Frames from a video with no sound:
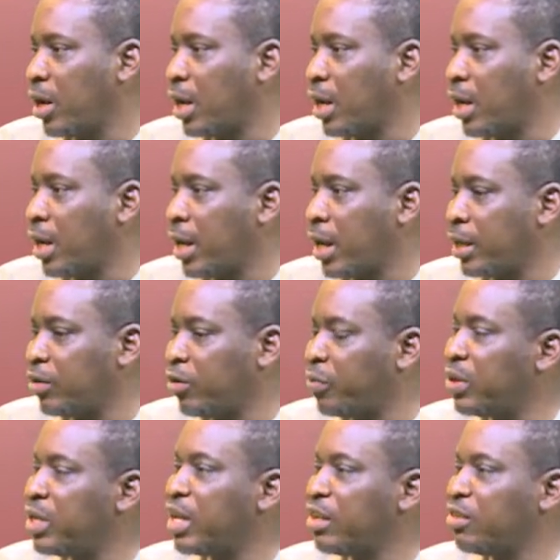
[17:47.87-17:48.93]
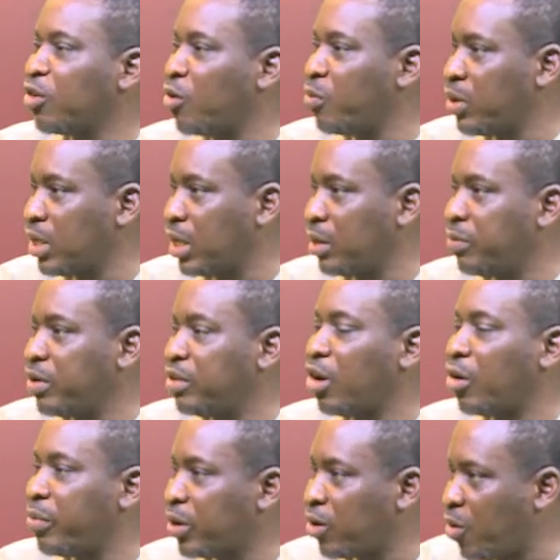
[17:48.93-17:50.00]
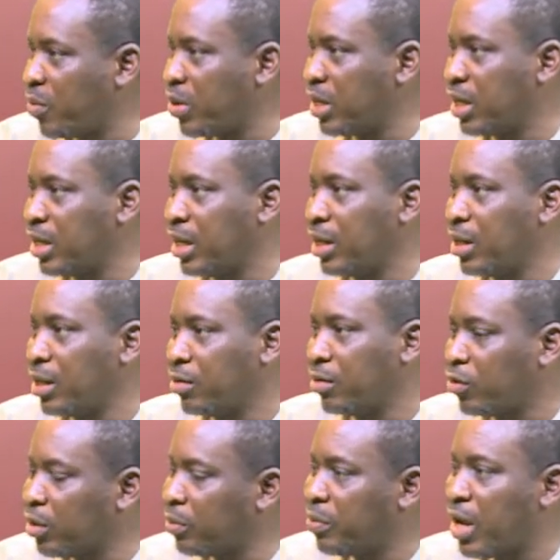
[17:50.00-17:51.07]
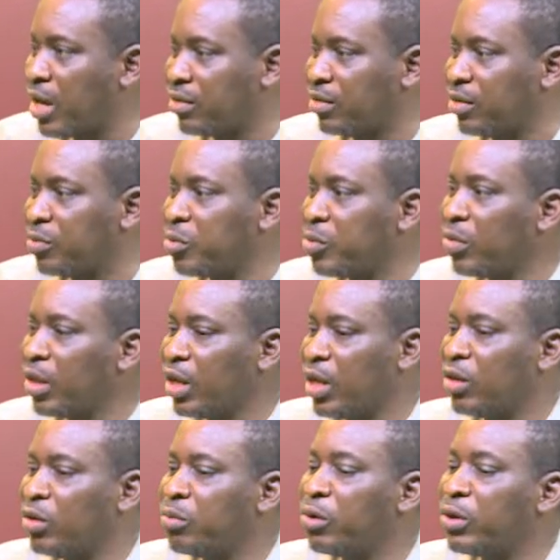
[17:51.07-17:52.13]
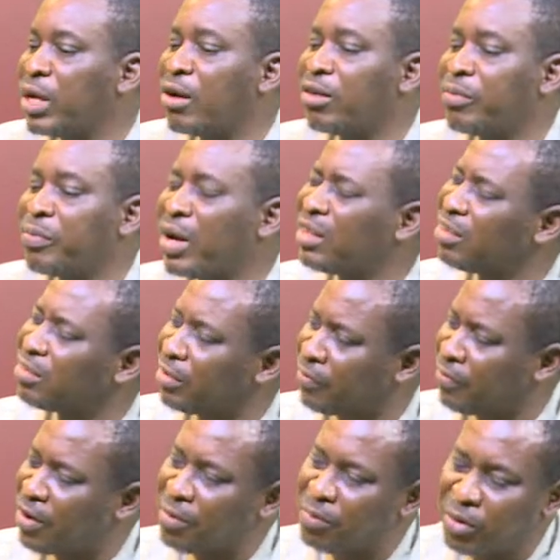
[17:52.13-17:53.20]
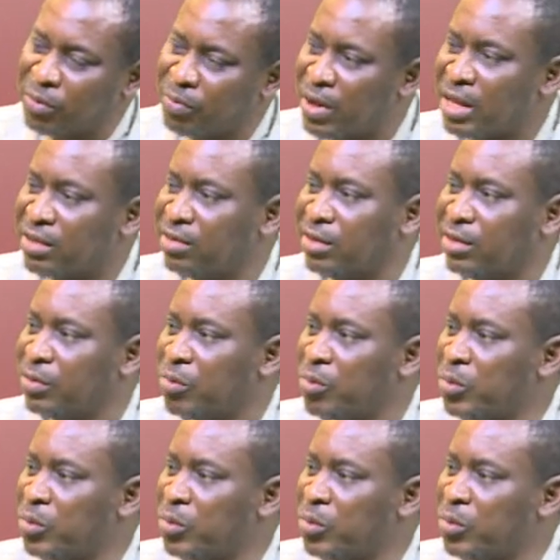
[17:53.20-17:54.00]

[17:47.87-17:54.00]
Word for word: uh, the Obidients coming in, Peter be coming in to the party. But now the party is a very big party.